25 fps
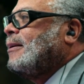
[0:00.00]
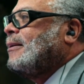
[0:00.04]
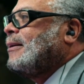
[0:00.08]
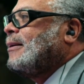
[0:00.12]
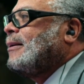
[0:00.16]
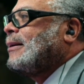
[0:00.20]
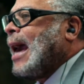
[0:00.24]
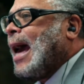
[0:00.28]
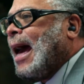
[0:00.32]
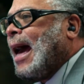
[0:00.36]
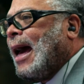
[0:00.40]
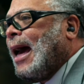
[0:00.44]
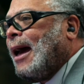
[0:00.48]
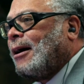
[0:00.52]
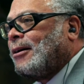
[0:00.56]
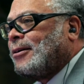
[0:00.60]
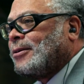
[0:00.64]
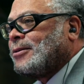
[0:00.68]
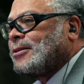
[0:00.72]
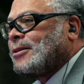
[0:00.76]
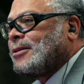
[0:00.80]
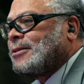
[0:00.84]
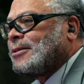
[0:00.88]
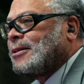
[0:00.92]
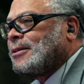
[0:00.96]

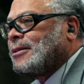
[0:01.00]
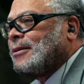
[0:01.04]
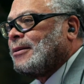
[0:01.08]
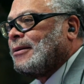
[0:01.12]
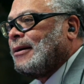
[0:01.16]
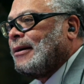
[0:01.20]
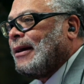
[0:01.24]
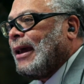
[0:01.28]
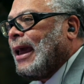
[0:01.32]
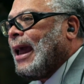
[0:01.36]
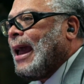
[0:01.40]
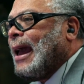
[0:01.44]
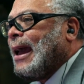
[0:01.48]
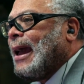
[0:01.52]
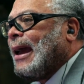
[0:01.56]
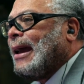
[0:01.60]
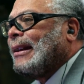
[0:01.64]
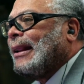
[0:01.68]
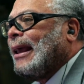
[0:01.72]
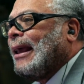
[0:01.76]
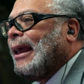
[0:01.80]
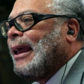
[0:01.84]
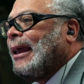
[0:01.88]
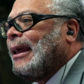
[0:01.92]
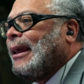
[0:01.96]
cows had
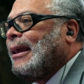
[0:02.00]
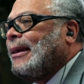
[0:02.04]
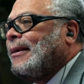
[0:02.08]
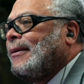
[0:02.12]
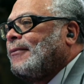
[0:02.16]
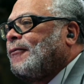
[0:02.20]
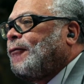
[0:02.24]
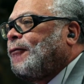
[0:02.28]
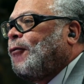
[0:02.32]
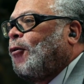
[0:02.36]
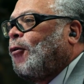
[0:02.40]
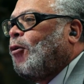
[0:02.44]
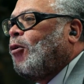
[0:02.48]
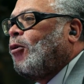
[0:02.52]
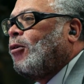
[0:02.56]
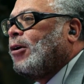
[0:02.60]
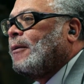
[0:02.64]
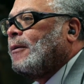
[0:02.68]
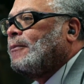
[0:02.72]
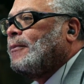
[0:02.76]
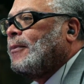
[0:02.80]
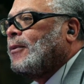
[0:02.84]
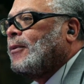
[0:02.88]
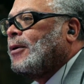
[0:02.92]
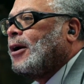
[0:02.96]
a
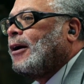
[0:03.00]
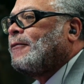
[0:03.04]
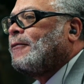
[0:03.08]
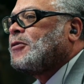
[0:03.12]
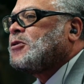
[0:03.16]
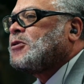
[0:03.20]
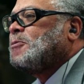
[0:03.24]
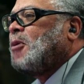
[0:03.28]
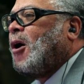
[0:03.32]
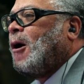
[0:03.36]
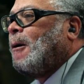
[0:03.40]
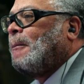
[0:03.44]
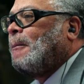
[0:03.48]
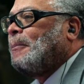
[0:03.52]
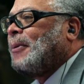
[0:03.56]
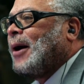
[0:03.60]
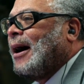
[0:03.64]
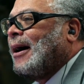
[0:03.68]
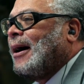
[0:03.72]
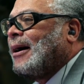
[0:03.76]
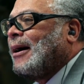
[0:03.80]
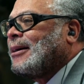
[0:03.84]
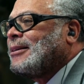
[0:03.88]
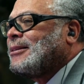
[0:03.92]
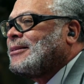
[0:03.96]
form of
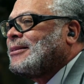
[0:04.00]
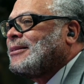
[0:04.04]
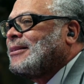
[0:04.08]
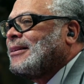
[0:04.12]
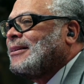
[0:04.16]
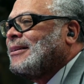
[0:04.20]
smallpox.